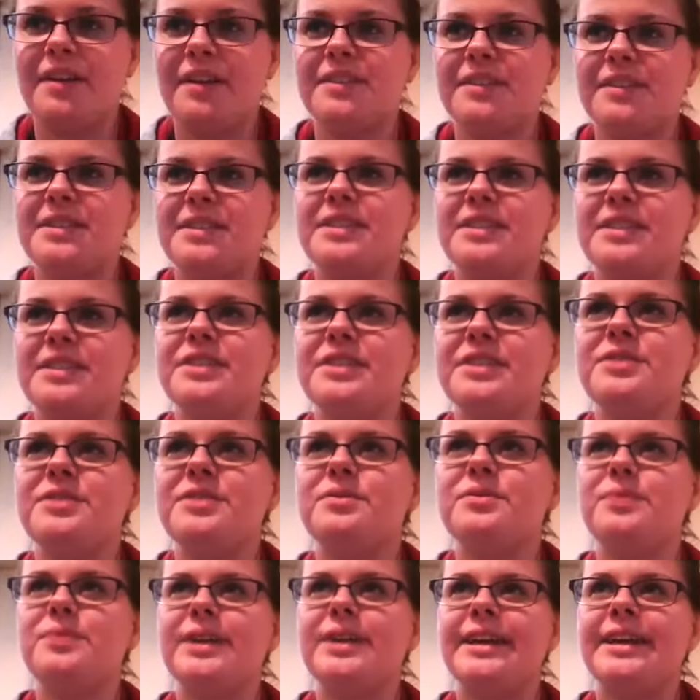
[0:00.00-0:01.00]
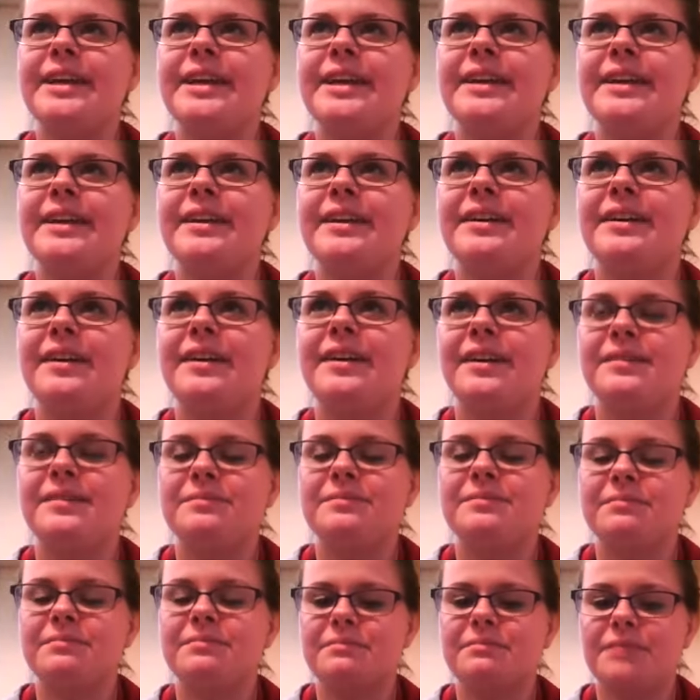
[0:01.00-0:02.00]
still reading
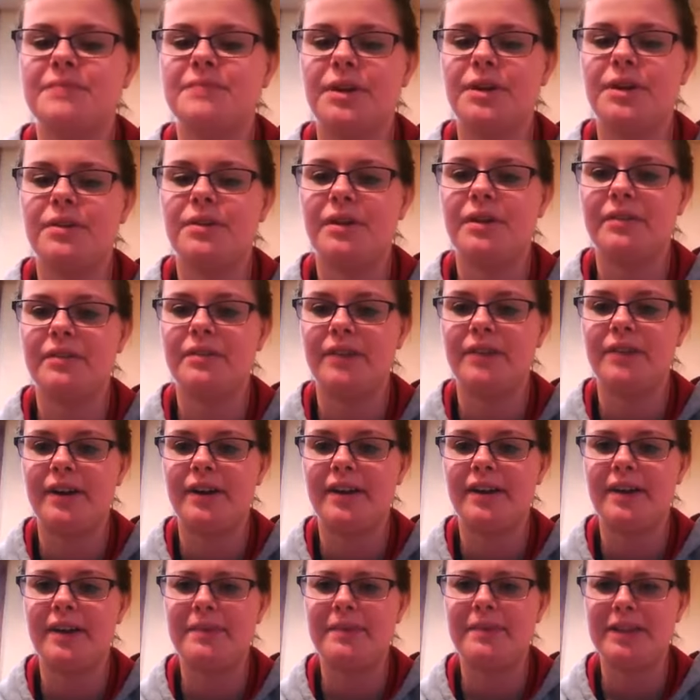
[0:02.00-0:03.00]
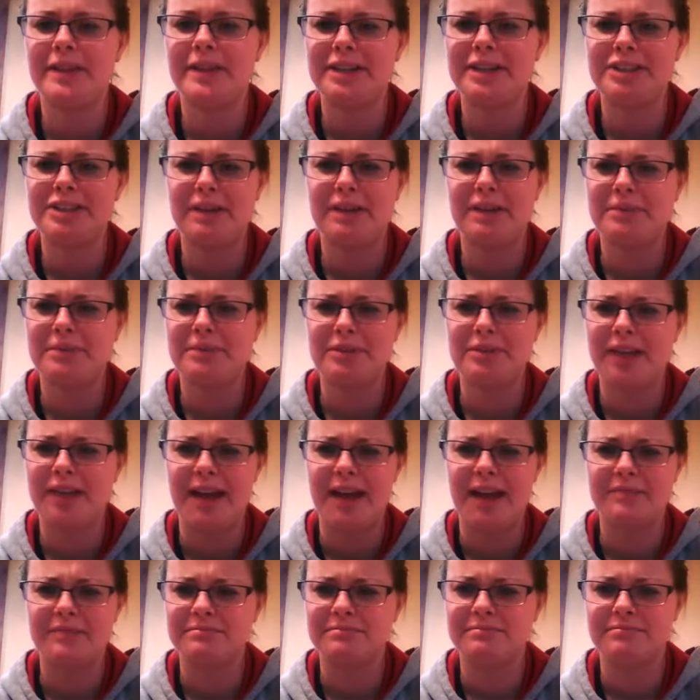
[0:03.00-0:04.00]
um Go-Giver i'm on like chapter
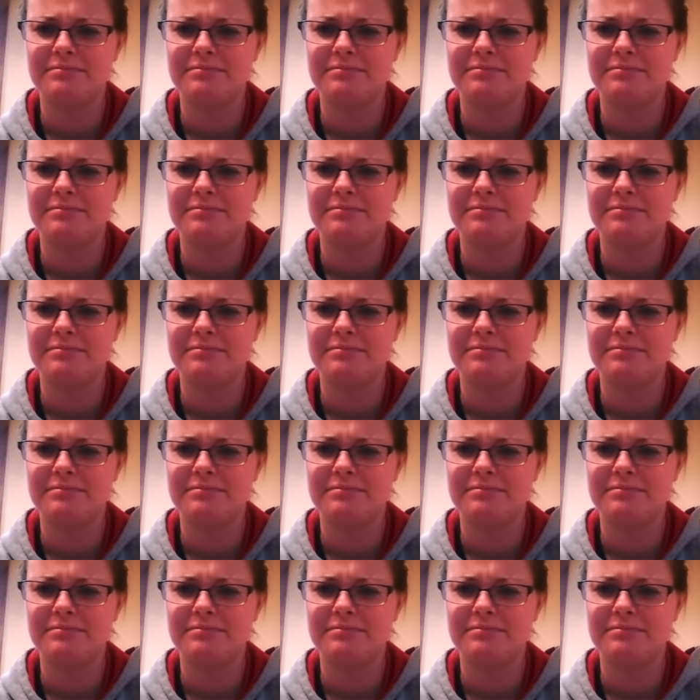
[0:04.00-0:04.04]
10